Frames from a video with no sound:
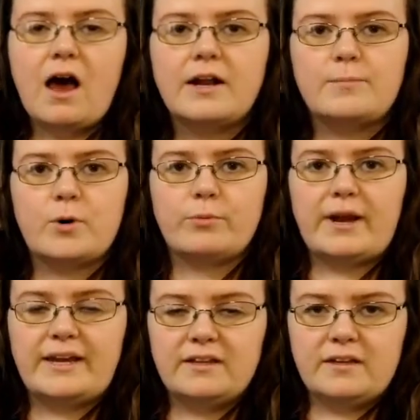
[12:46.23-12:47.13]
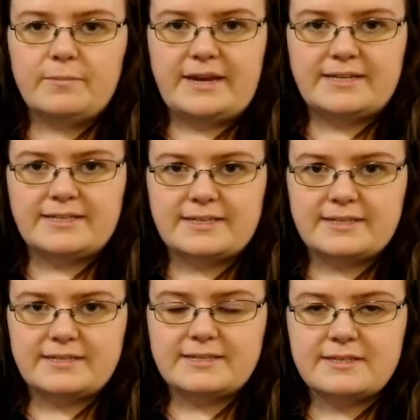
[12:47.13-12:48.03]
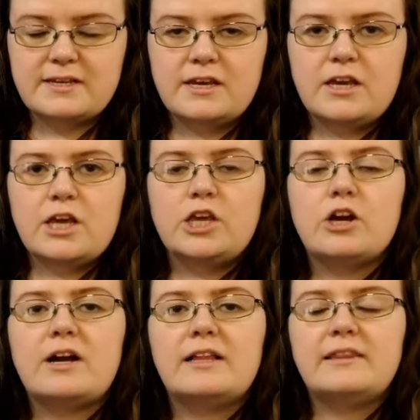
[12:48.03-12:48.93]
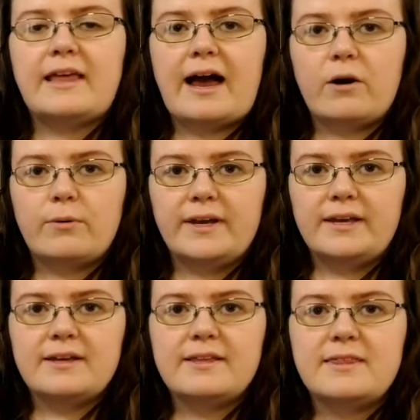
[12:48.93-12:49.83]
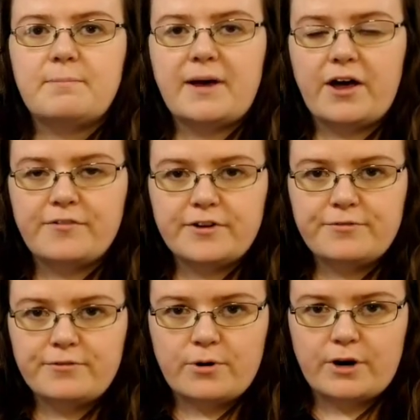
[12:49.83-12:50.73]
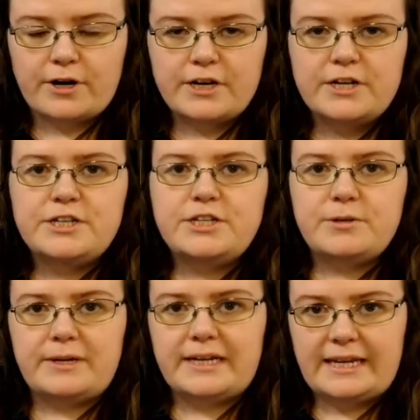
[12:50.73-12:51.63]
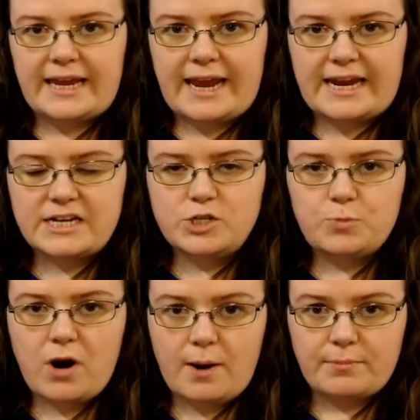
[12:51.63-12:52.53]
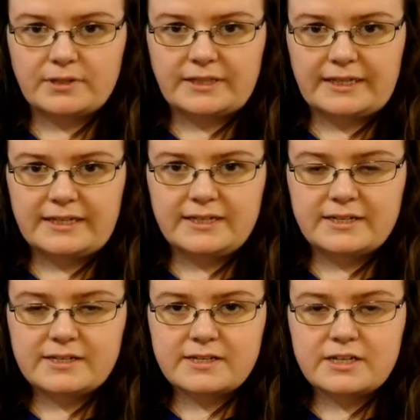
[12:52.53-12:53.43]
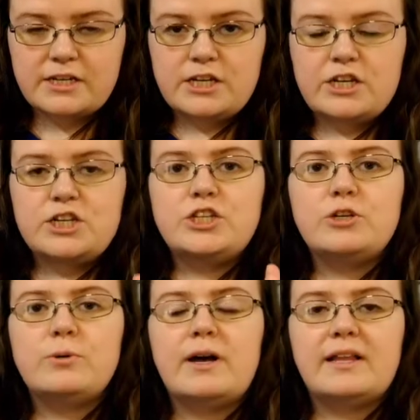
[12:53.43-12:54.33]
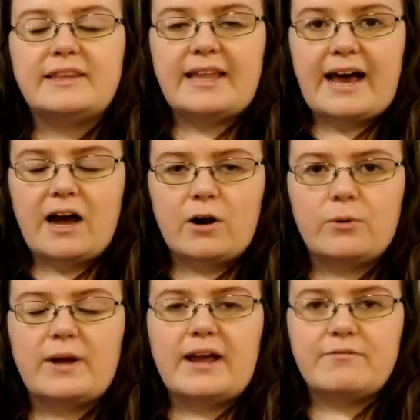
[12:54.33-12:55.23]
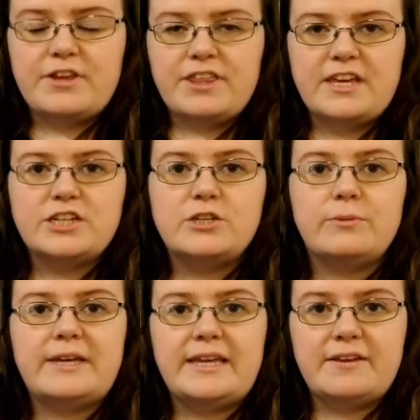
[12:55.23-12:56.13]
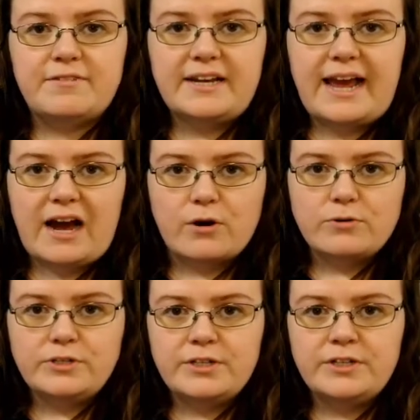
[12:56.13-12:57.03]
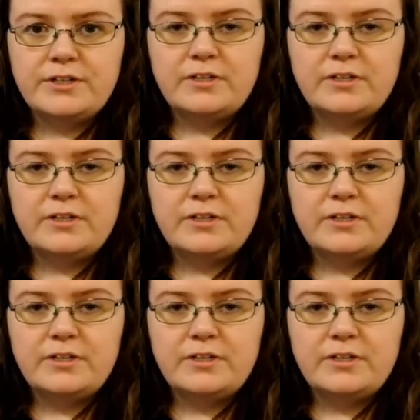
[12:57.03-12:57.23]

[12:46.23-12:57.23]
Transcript: on a more regular basis, you're allowing the pelvic floor to engage properly, to allow everything to even out